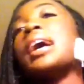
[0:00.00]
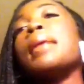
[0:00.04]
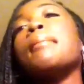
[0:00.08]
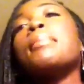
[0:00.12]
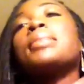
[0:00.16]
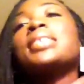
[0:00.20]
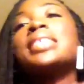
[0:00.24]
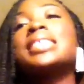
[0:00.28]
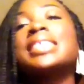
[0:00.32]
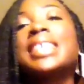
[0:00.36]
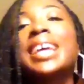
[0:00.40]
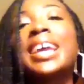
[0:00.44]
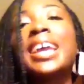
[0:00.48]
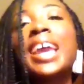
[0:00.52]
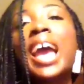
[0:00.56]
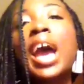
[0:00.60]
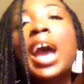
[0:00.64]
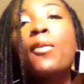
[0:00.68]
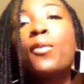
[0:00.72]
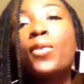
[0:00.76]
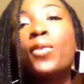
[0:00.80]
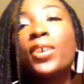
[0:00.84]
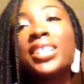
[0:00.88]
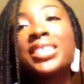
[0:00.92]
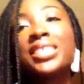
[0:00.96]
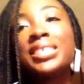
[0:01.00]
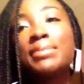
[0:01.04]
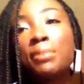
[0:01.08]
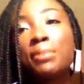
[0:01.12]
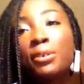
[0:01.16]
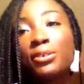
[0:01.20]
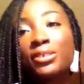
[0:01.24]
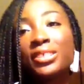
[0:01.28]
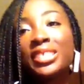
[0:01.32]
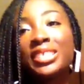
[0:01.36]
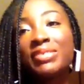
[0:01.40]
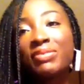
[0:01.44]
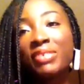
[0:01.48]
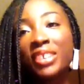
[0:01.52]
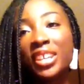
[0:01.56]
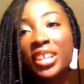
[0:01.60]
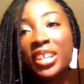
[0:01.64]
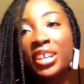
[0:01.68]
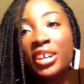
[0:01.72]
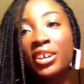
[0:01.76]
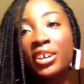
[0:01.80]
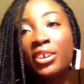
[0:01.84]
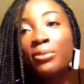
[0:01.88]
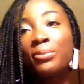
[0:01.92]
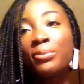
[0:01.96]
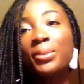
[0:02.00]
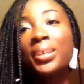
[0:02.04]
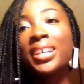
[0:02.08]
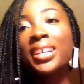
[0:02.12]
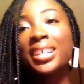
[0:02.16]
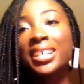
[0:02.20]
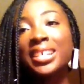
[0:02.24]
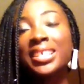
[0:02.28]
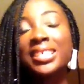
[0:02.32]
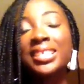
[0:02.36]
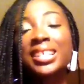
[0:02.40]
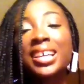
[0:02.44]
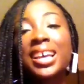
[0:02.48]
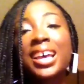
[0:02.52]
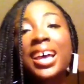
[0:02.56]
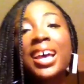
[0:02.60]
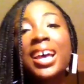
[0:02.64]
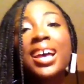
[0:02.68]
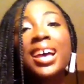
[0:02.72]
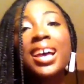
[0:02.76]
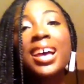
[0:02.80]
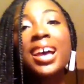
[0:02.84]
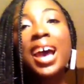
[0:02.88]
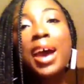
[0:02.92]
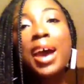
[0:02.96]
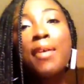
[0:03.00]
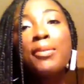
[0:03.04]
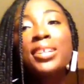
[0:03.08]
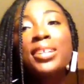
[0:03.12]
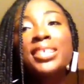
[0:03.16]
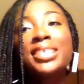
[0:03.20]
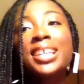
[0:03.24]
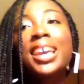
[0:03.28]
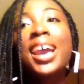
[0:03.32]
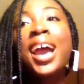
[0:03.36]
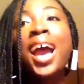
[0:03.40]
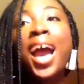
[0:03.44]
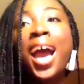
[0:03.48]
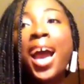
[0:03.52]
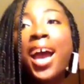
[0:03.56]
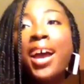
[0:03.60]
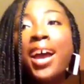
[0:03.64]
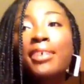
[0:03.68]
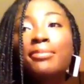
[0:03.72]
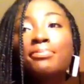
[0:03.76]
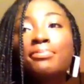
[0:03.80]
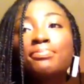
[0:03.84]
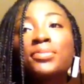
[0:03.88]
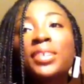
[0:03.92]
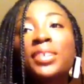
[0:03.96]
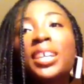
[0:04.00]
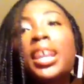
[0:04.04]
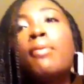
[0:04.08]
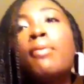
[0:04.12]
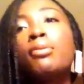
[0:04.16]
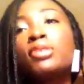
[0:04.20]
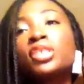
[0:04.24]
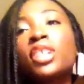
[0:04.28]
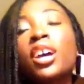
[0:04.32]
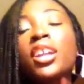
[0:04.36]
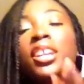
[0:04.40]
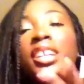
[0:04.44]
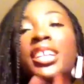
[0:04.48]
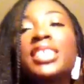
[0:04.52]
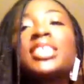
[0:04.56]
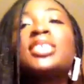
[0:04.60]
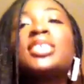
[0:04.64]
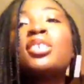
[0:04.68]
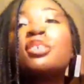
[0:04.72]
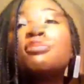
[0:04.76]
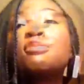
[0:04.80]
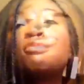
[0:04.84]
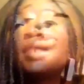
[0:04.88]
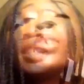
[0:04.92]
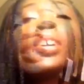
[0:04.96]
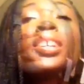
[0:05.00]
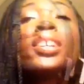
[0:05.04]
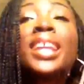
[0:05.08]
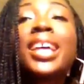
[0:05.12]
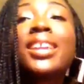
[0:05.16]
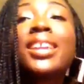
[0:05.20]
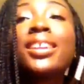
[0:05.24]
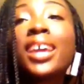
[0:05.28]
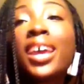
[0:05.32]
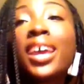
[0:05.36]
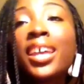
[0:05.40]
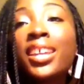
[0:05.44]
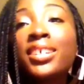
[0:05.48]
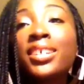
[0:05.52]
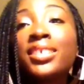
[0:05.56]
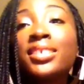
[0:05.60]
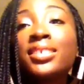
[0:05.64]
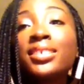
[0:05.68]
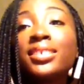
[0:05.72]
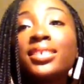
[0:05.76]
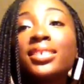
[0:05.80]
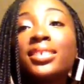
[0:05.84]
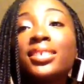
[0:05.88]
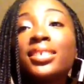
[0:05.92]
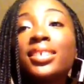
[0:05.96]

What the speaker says: But today I wanted to post this video because I want to say hi, and I want y'all to get to know me. Born in Atlanta.